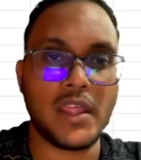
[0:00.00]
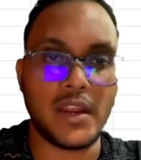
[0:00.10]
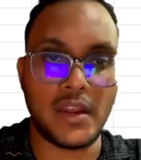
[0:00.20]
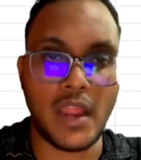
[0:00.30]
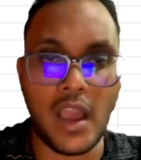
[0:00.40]

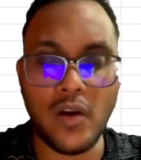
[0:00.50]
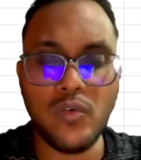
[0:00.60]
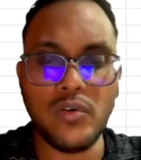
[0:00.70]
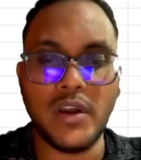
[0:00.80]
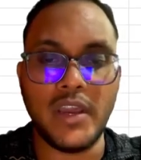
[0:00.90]
Now
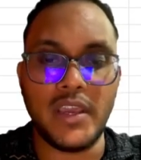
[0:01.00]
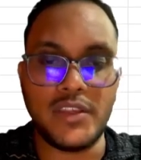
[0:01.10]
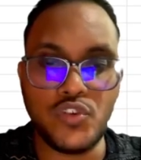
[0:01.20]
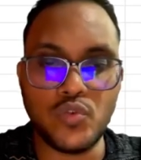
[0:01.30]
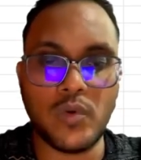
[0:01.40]

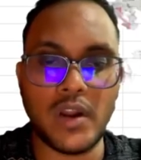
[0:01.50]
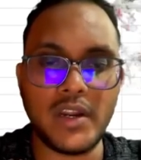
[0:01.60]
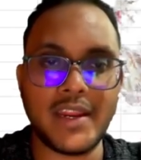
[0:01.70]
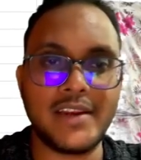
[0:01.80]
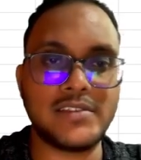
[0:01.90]
you want,
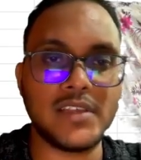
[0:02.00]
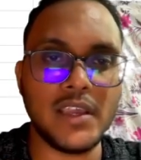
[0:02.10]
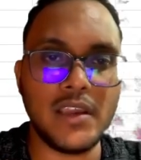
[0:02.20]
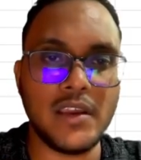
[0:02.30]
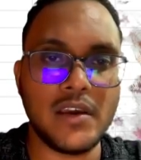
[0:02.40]
it's
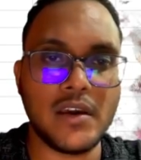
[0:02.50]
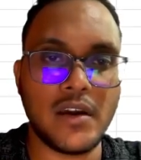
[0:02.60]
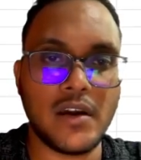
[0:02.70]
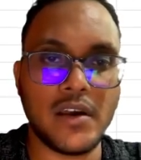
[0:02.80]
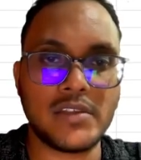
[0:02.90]
a
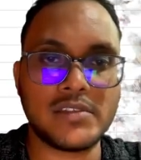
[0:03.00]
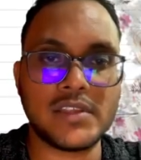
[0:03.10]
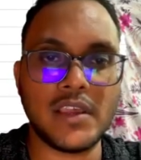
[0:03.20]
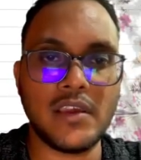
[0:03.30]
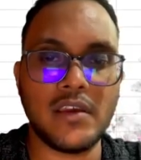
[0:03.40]
say